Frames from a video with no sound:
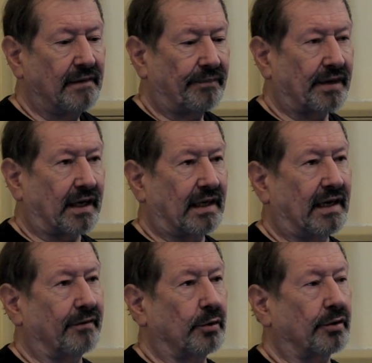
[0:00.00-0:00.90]
and they can
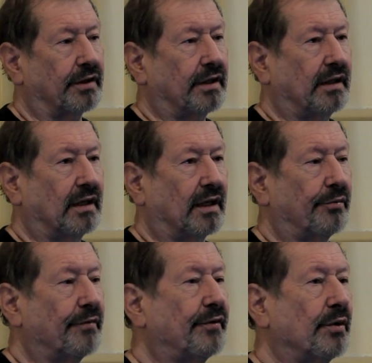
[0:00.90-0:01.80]
have a look at the
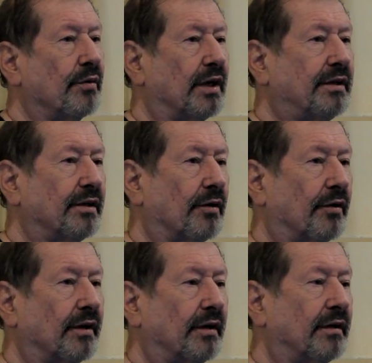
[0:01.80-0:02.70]
review I did
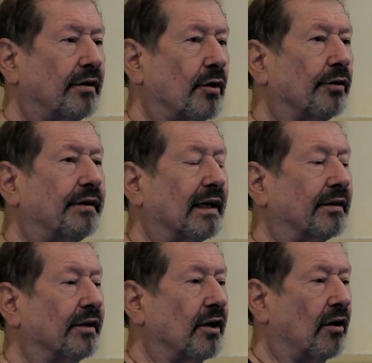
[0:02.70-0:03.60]
on it and
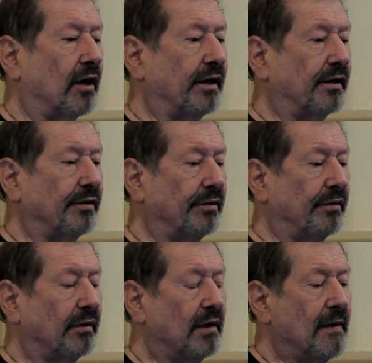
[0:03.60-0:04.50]
contact the guy
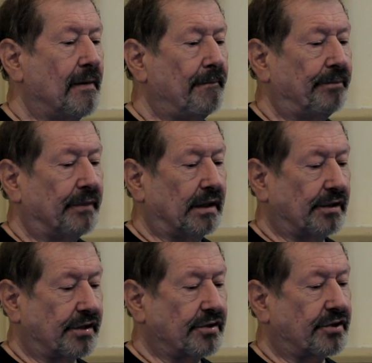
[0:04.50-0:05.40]
who
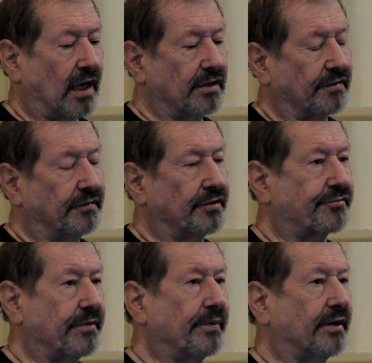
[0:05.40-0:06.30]
is in charge of
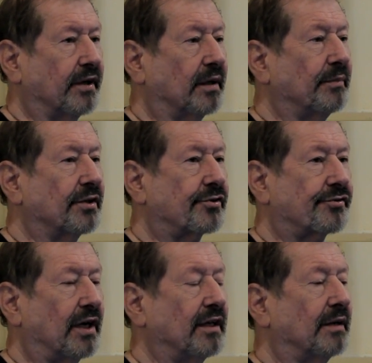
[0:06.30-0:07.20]
distributing them in
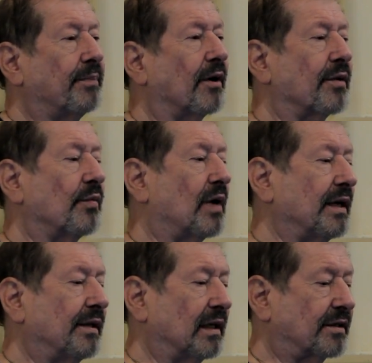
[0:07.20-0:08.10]
Australia. And by the
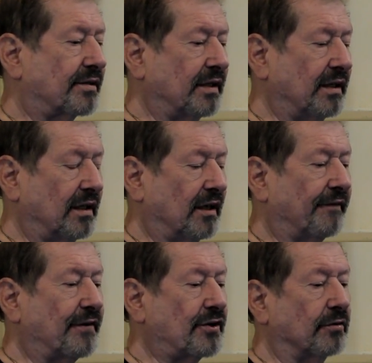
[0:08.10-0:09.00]
way, that's the
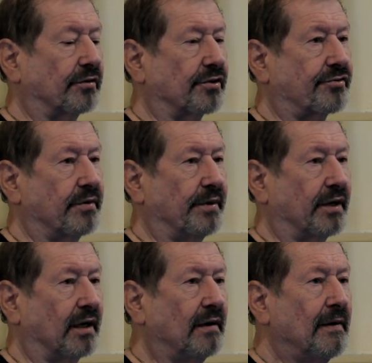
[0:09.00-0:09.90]
official
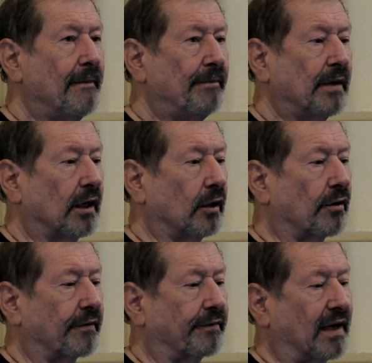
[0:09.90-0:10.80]
distributor. A
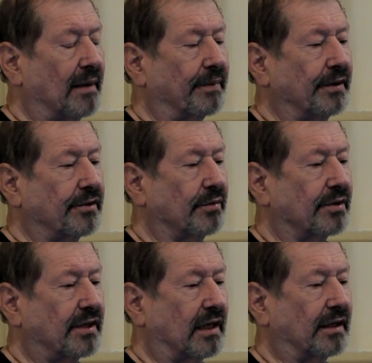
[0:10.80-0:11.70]
lot of companies who are
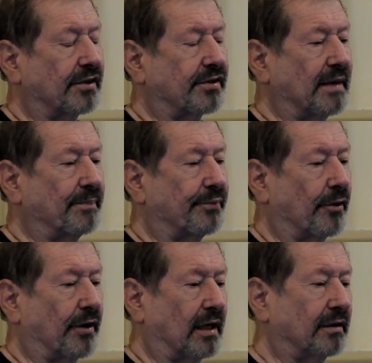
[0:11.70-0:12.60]
selling the same
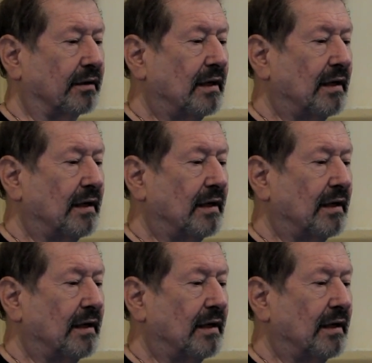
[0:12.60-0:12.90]
product